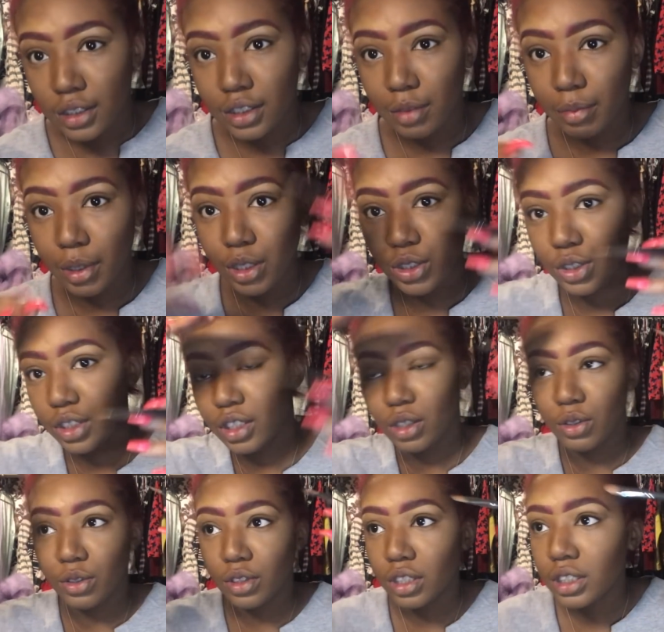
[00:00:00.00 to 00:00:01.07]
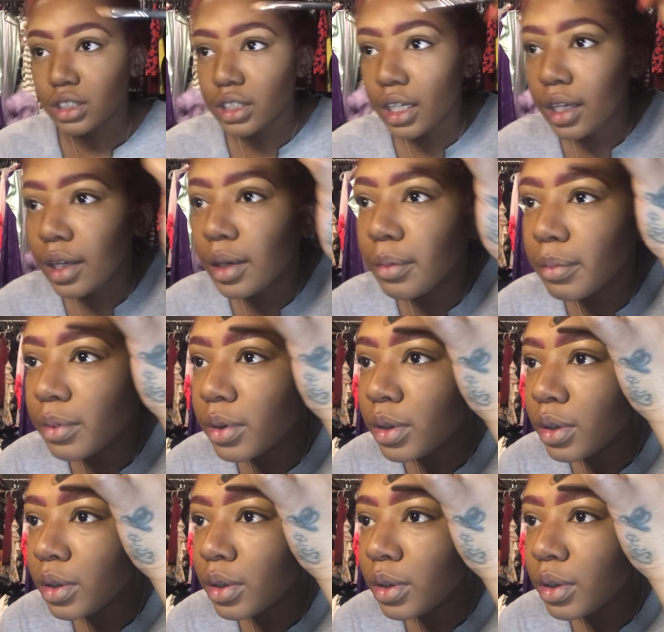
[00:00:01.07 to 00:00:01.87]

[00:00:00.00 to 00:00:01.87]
to make sure they're on the same.